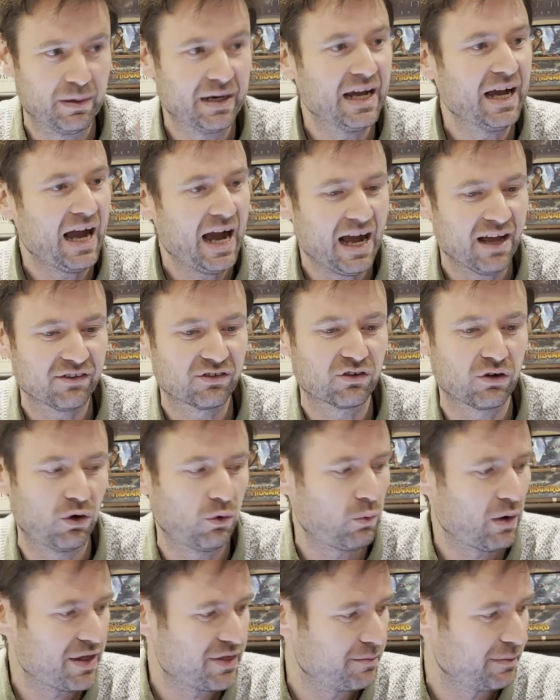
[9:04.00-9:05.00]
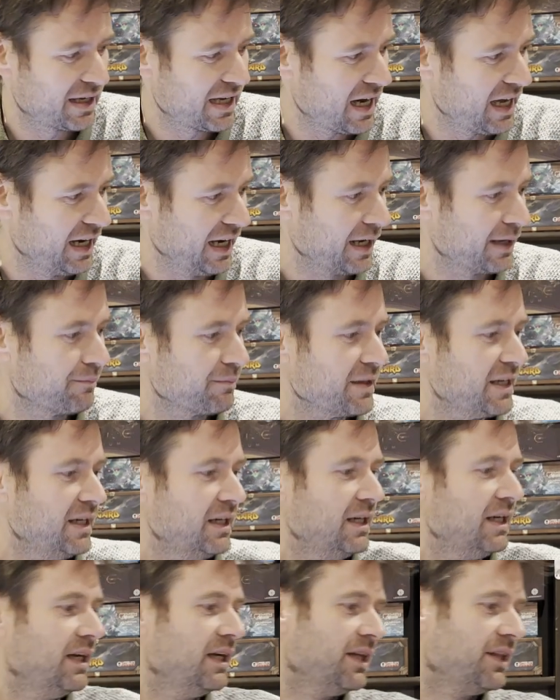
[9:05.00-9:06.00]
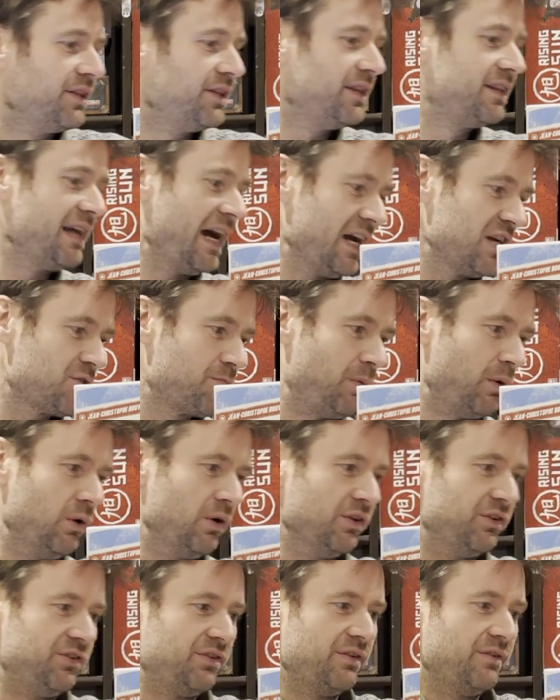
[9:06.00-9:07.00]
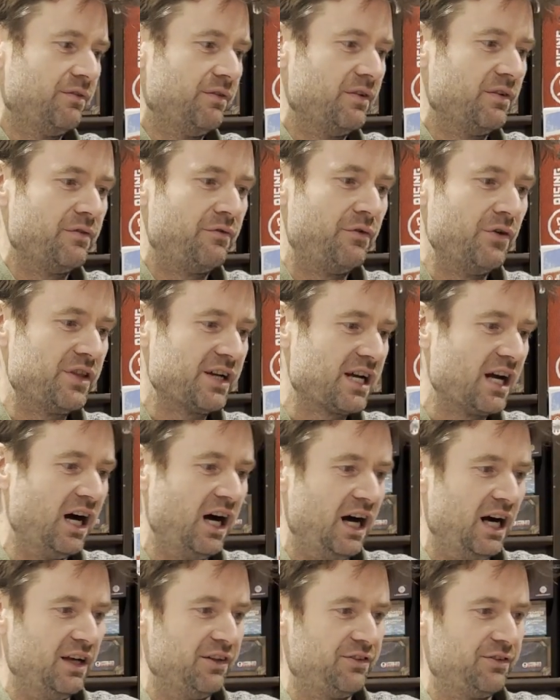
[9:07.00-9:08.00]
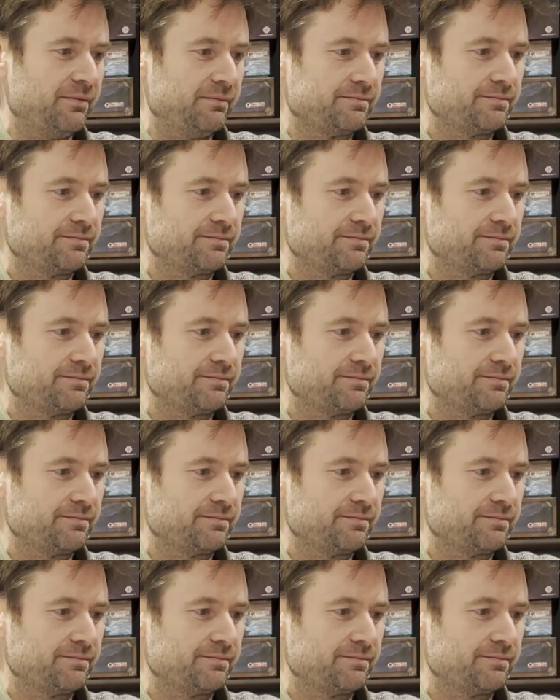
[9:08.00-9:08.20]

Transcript: it has got a weather mechanic. The dashboards for the cars,